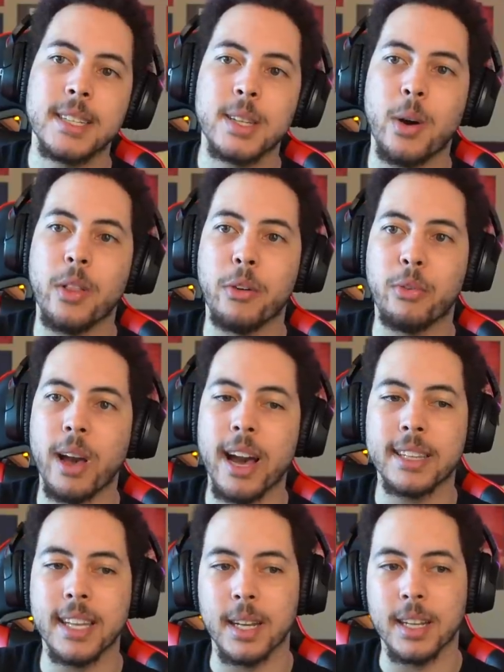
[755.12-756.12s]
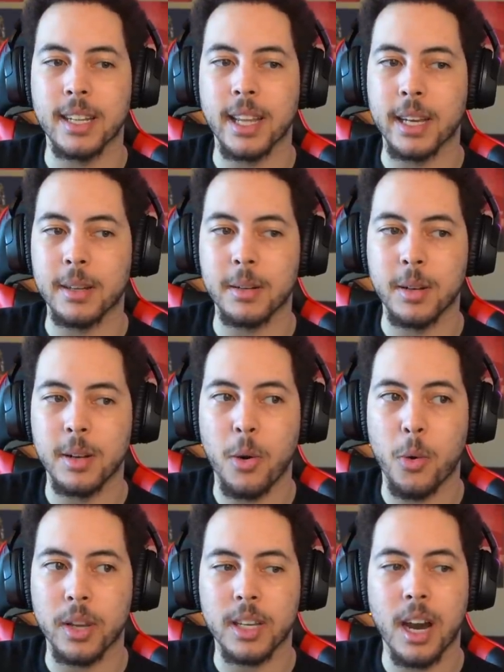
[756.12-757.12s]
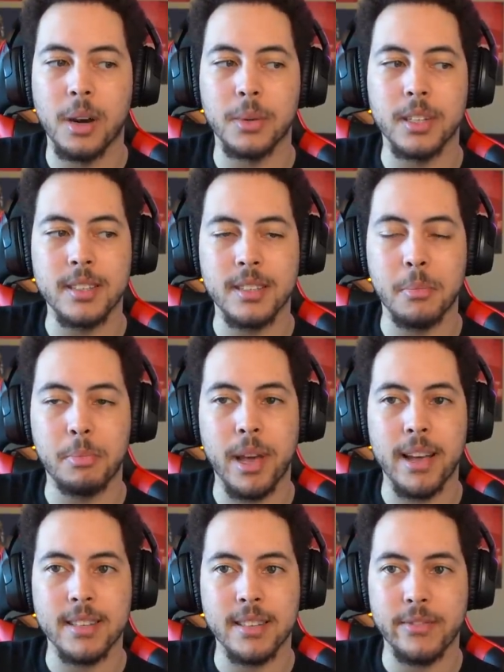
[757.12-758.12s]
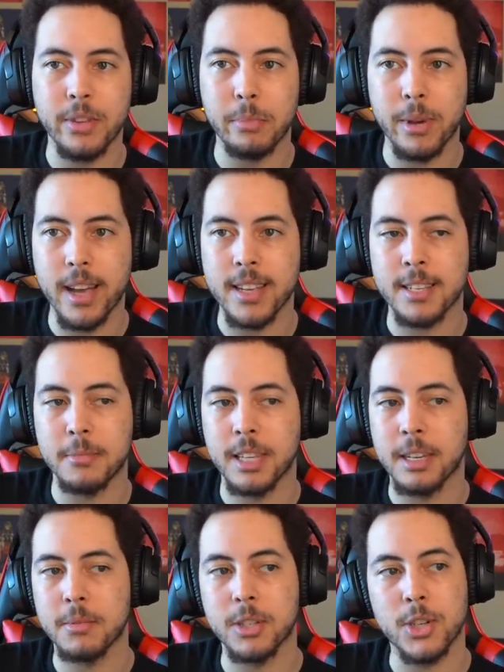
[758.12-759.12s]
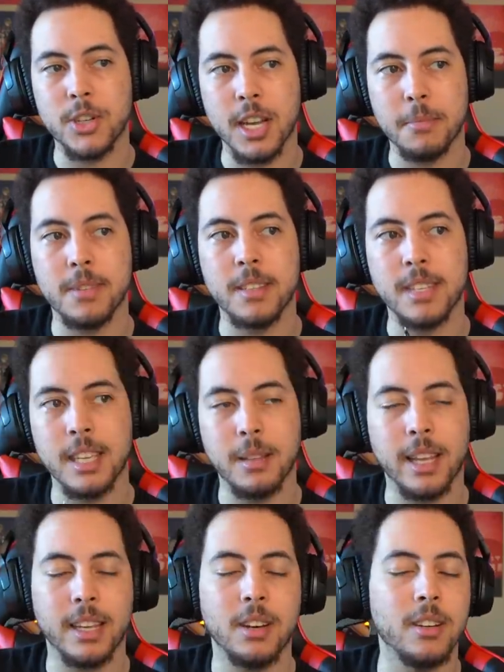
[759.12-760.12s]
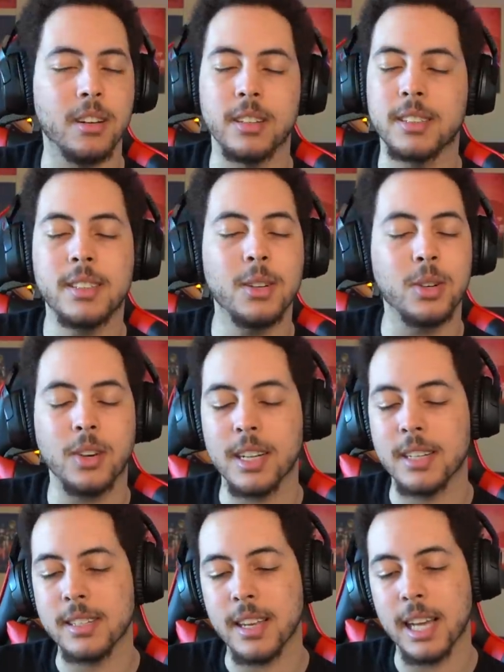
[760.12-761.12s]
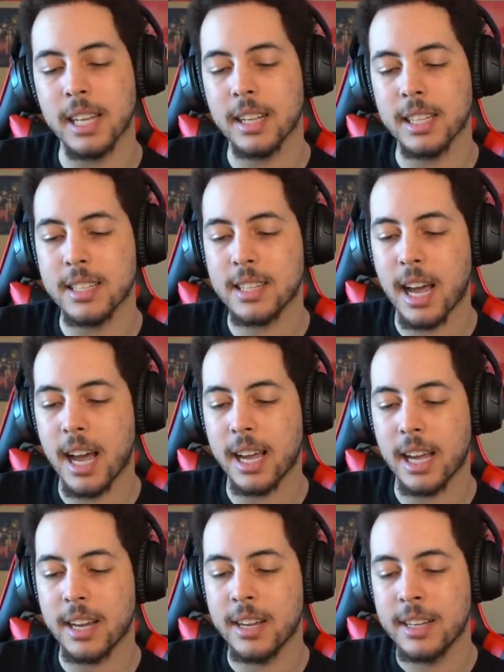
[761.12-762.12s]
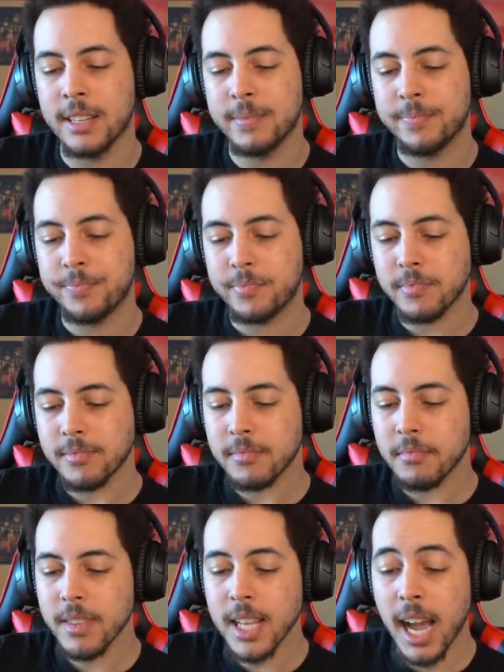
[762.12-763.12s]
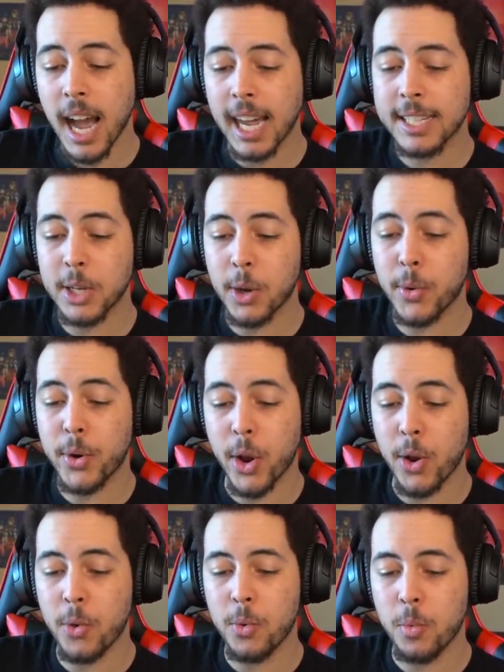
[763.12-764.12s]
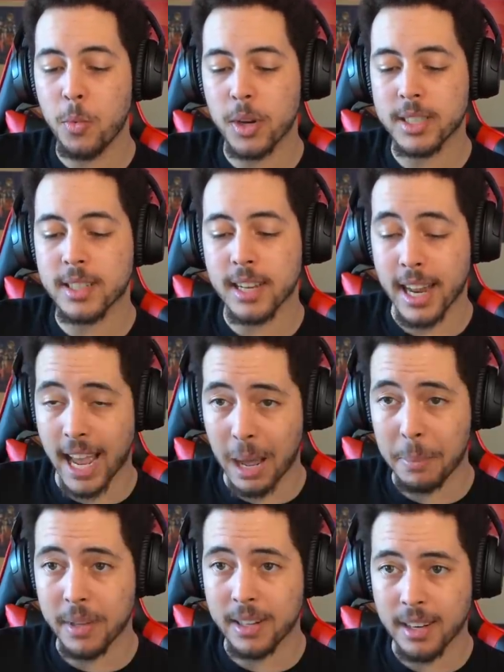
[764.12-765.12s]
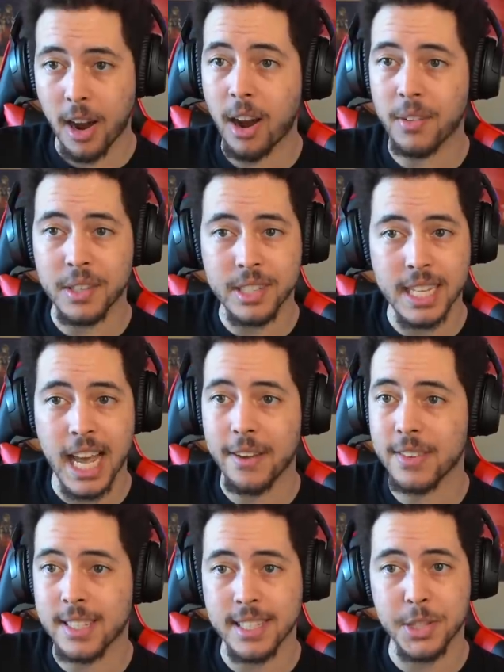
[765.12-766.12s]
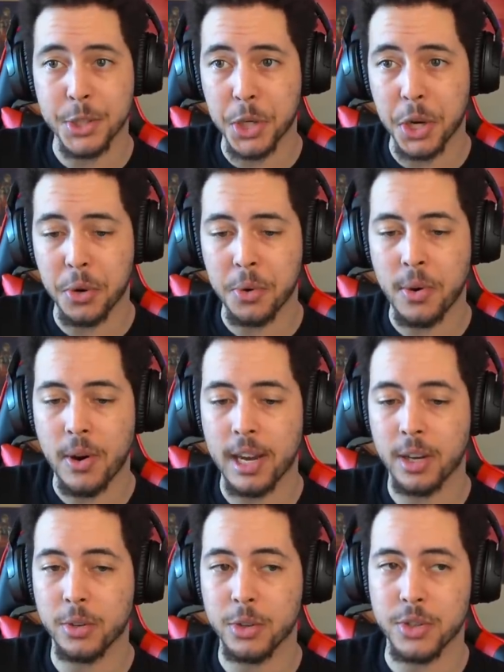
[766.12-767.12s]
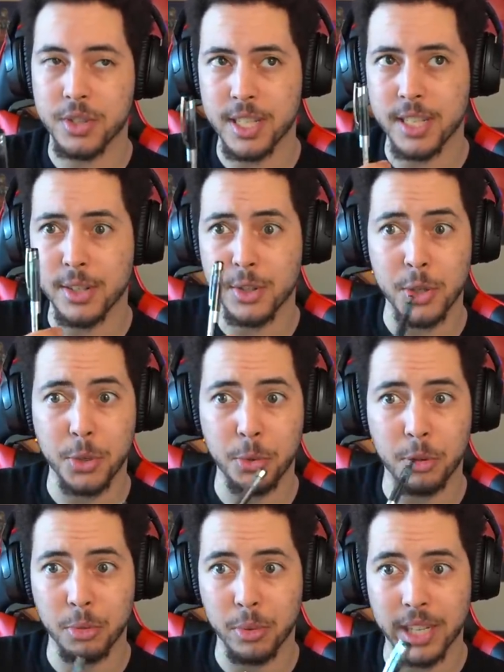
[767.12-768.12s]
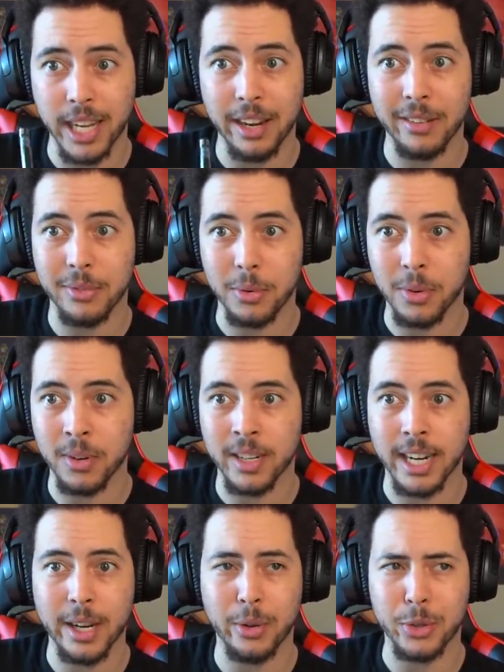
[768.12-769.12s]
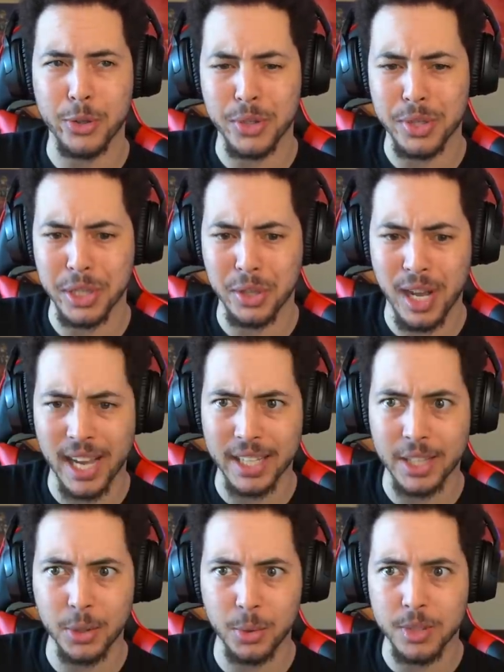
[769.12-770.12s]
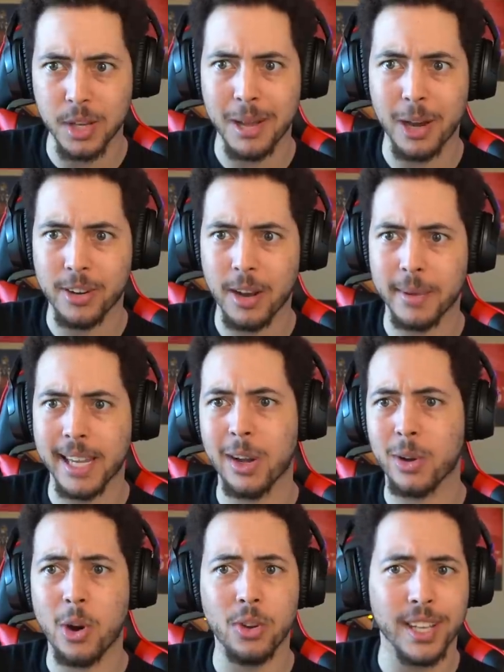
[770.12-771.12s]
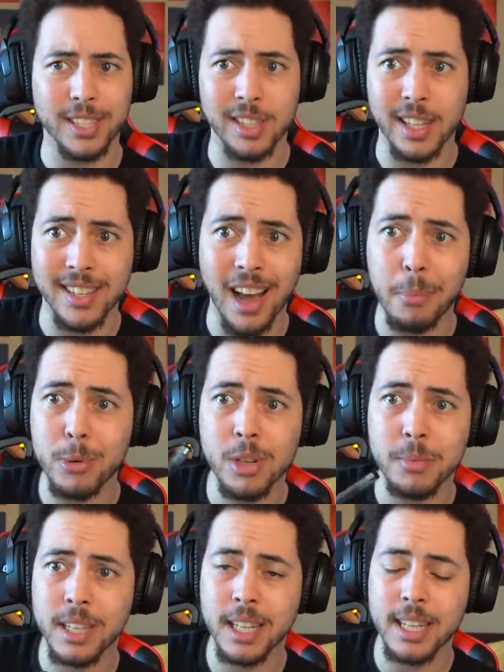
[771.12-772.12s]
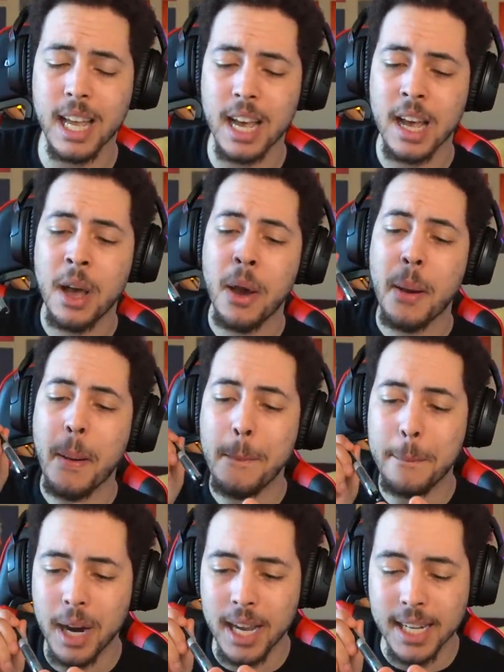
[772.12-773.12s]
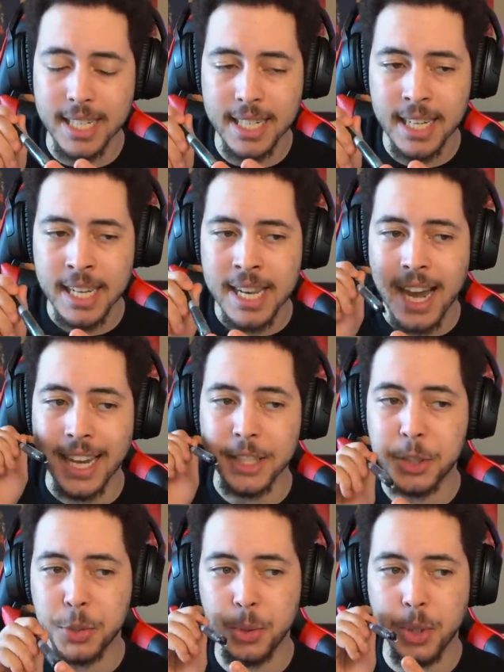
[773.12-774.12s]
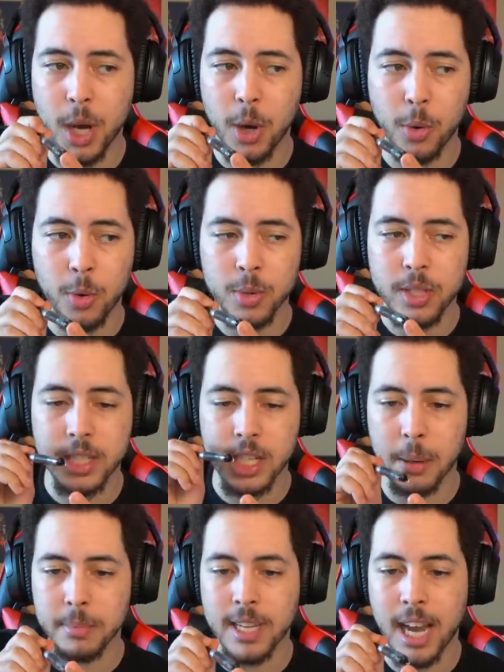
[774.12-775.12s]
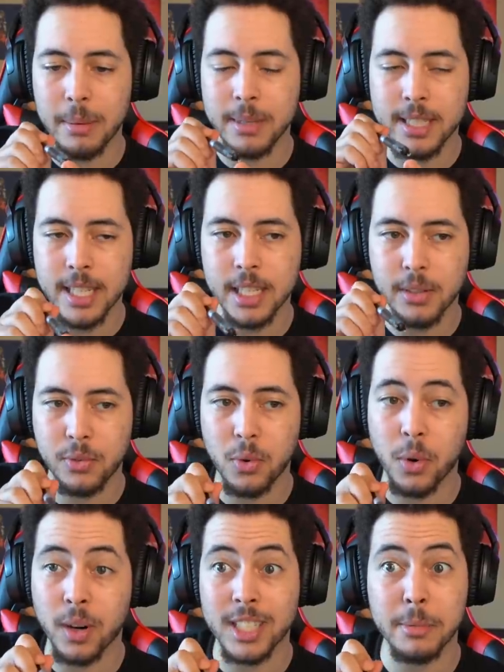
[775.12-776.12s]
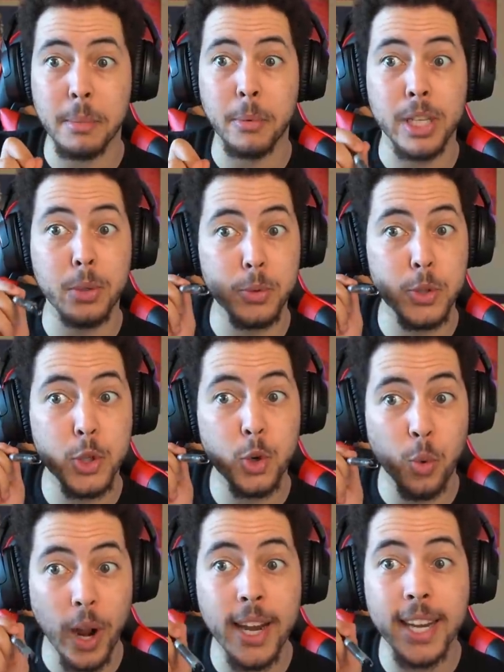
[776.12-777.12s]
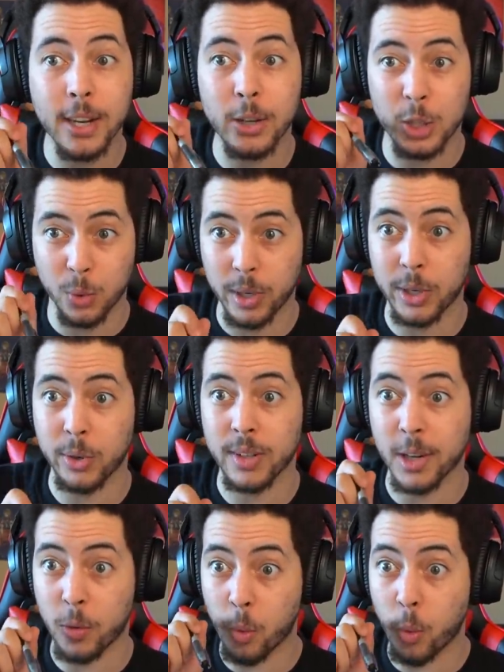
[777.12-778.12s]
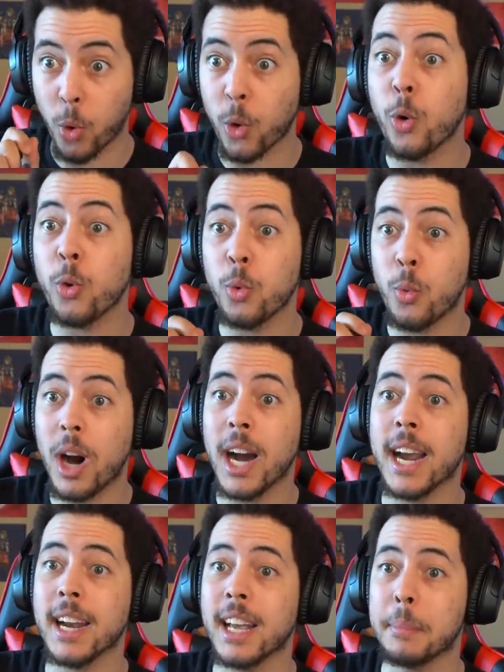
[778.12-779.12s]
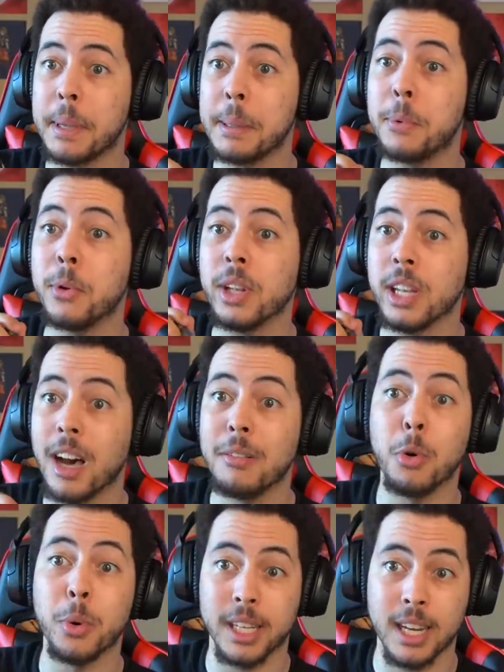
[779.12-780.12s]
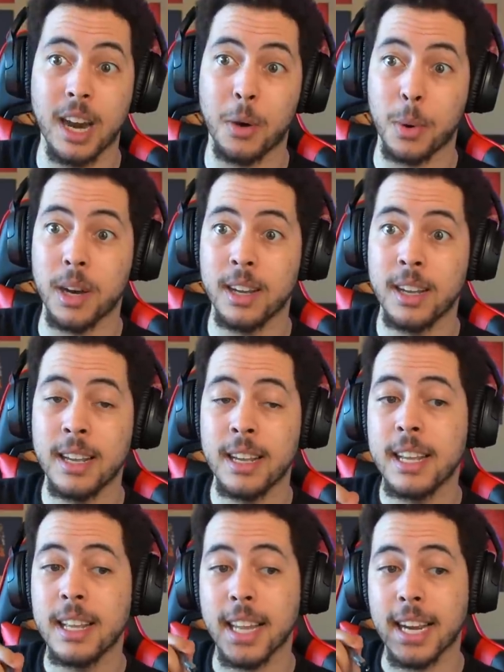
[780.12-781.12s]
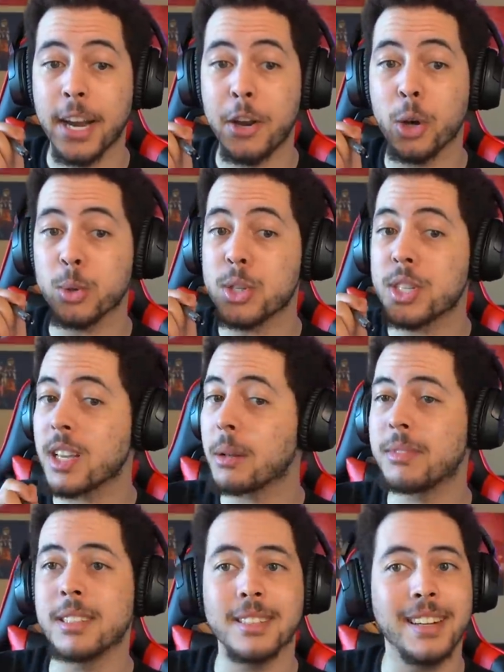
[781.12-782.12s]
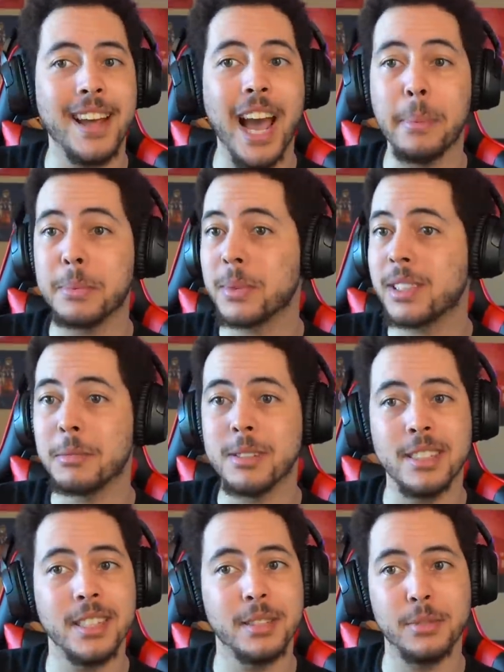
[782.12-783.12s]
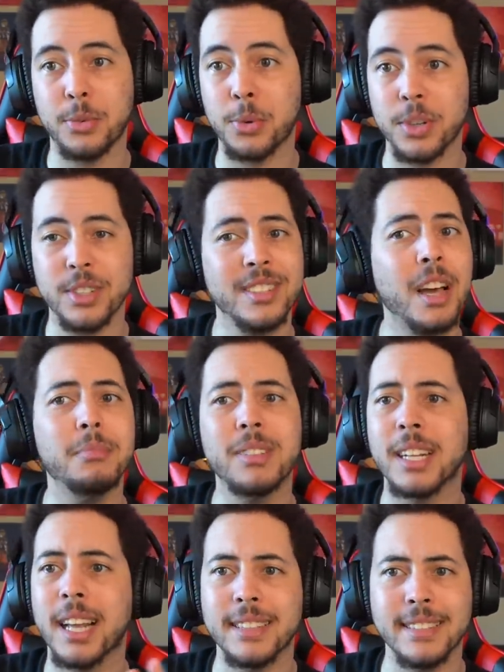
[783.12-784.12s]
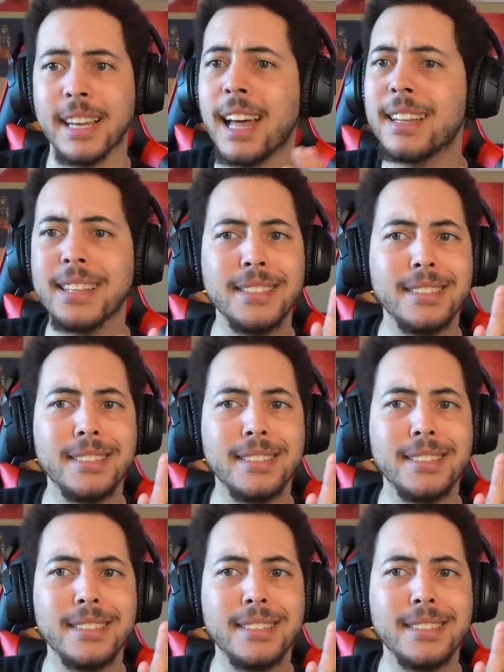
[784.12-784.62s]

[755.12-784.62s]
So the fact that like Oikawa is the best of the best to be able to shape the team, like oh, it's so crazy. I, this guy I don't know what's gonna happen. Obviously, I haven't seen the show. I know there's season two, three, and four, and I know there's still Haikyuu somehow coming out called like to the top or something like that. But I do know sometime in season four, because I remember he was trending on Twitter, like worldwide. Like people love Oikawa. Like I know something's gonna happen with him in season four. Something, at